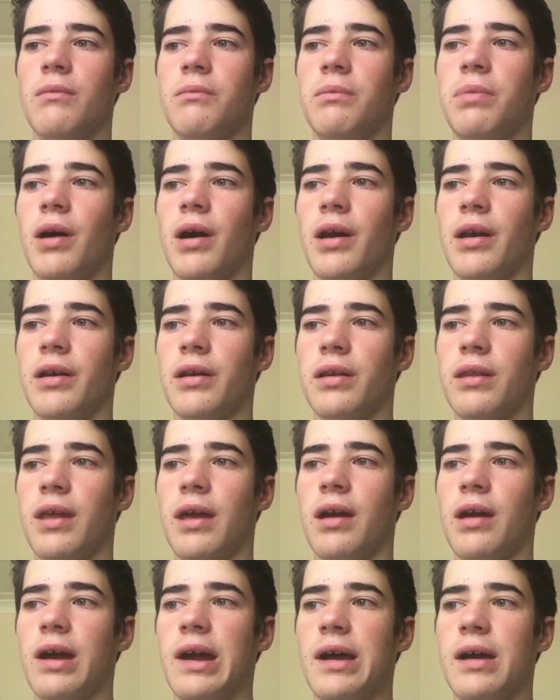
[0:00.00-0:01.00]
but
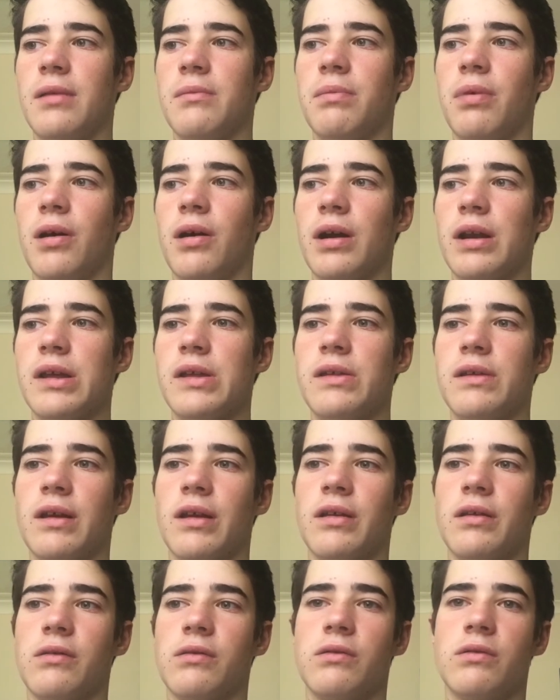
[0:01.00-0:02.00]
their part is
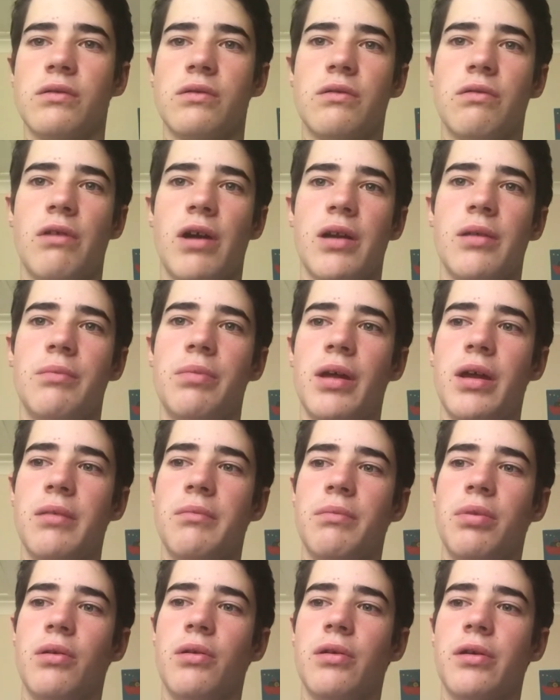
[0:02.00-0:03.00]
incredibly
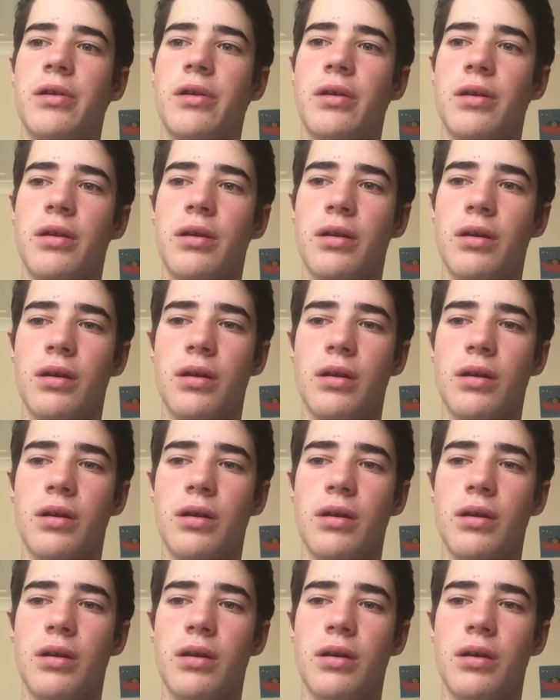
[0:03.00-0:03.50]
important.